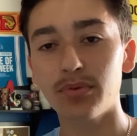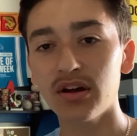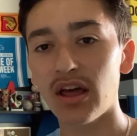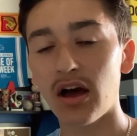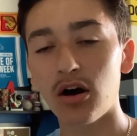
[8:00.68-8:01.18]

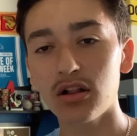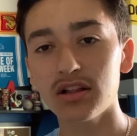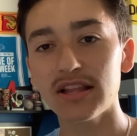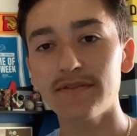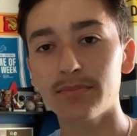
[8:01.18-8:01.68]
put all
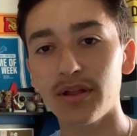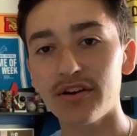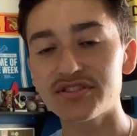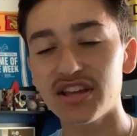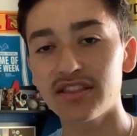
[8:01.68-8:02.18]
11
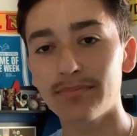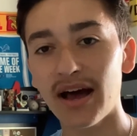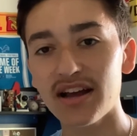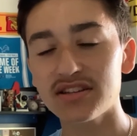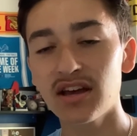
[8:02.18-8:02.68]
players in the
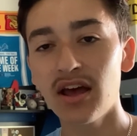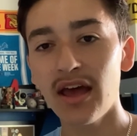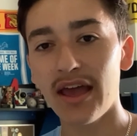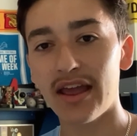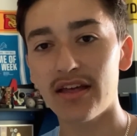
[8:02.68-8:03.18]
box,
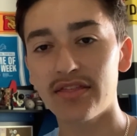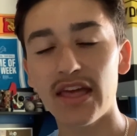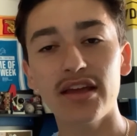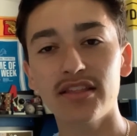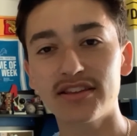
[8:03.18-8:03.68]
and
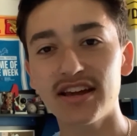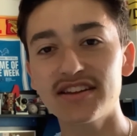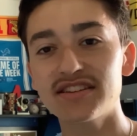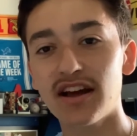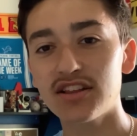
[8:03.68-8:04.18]
they the
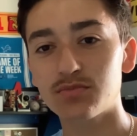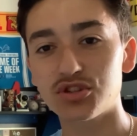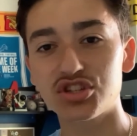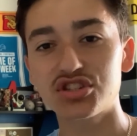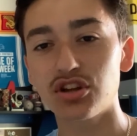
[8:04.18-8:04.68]
Tennessee Titans
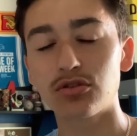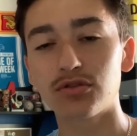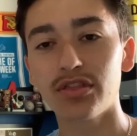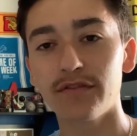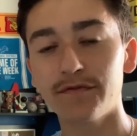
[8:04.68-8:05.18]
would still
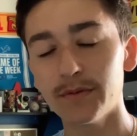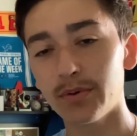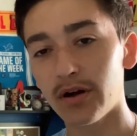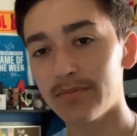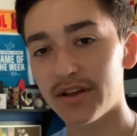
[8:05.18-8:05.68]
run the
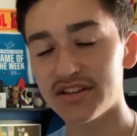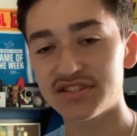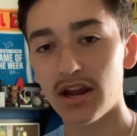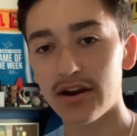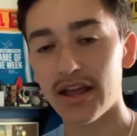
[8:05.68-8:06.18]
football because
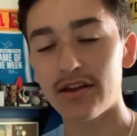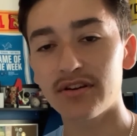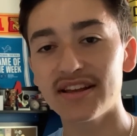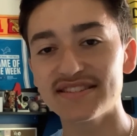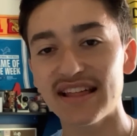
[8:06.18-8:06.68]
Derrick
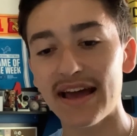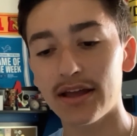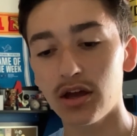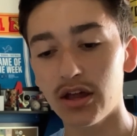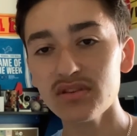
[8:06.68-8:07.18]
Henry is
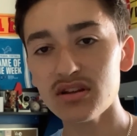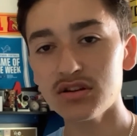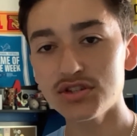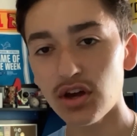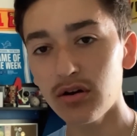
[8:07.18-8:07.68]
that good.
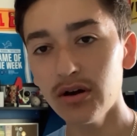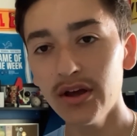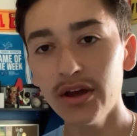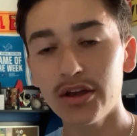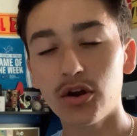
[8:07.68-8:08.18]
So,
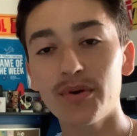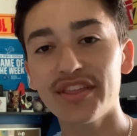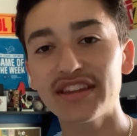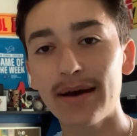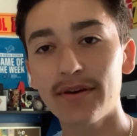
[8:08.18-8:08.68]
you know, with
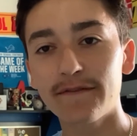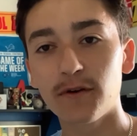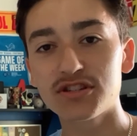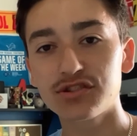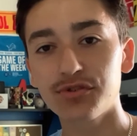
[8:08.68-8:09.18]
a dominant
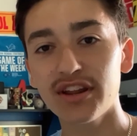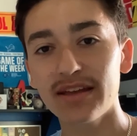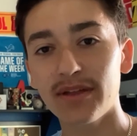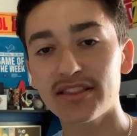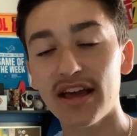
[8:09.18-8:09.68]
force in the run
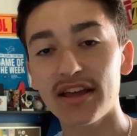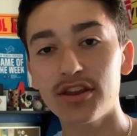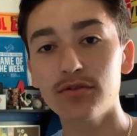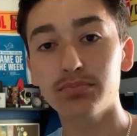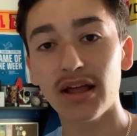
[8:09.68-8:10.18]
game like that,
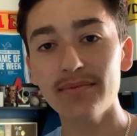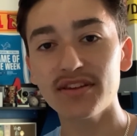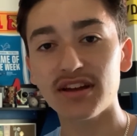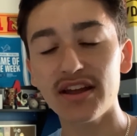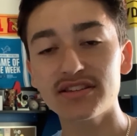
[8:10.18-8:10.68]
can you blame
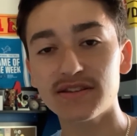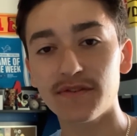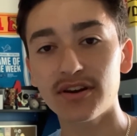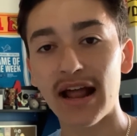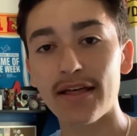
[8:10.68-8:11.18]
the Titans
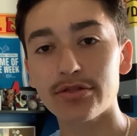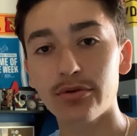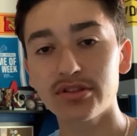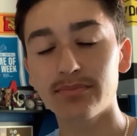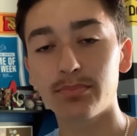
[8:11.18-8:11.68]
for not
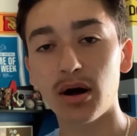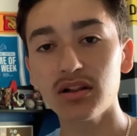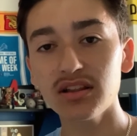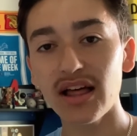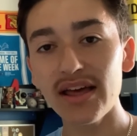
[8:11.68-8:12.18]
throwing the
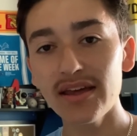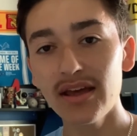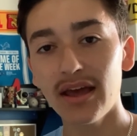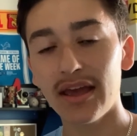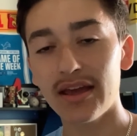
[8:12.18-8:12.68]
ball a lot?
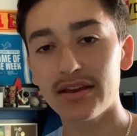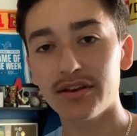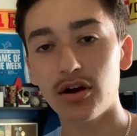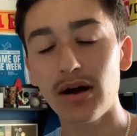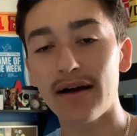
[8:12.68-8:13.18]
And,
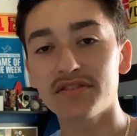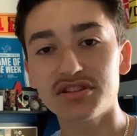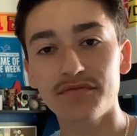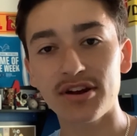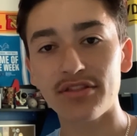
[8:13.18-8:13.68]
you know,
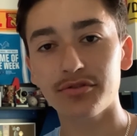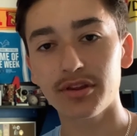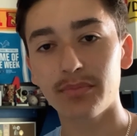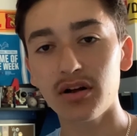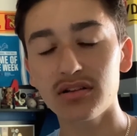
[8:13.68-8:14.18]
obviously, if you're not throwing
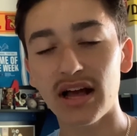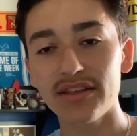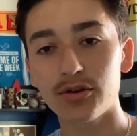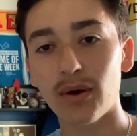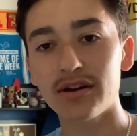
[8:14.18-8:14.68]
the ball a
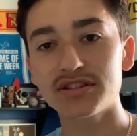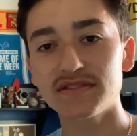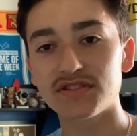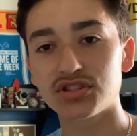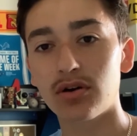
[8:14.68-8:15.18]
lot, your wide
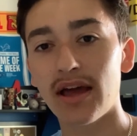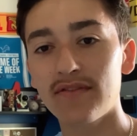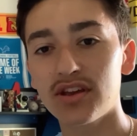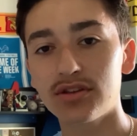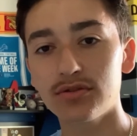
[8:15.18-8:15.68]
receivers don't
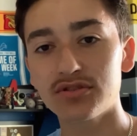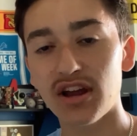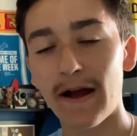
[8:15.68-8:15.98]
have a huge,